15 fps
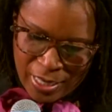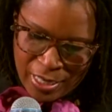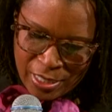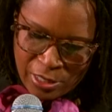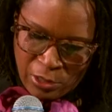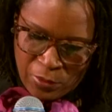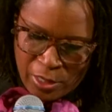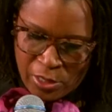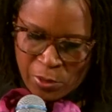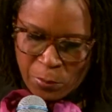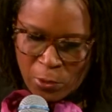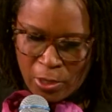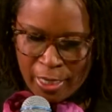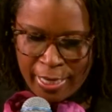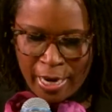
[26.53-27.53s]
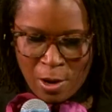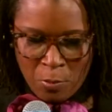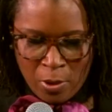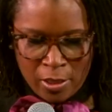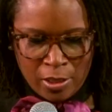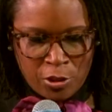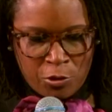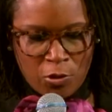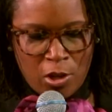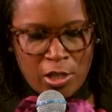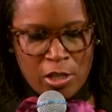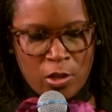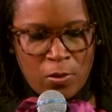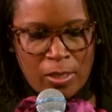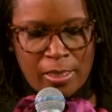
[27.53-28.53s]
So this morning, I want to draw your